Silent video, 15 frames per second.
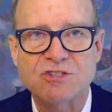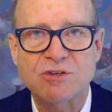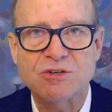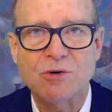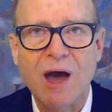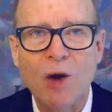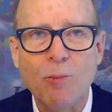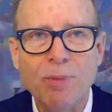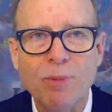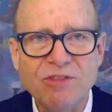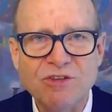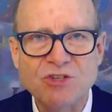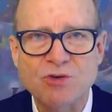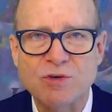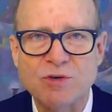So how bent
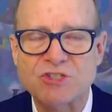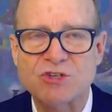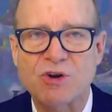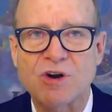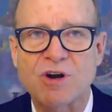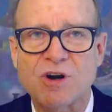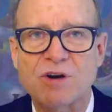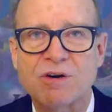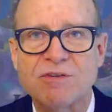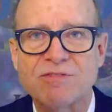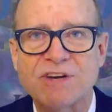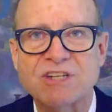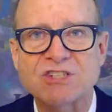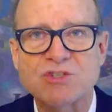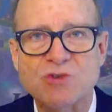the joints are
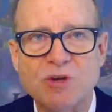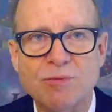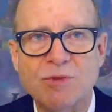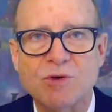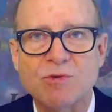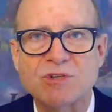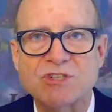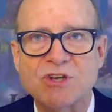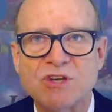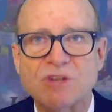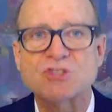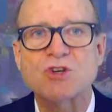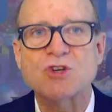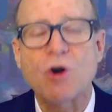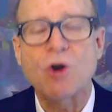affects treatment
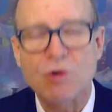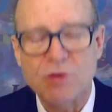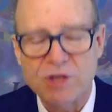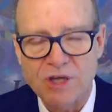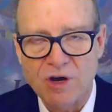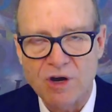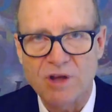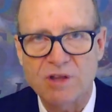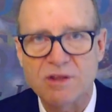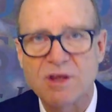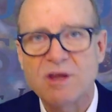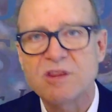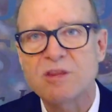results early on.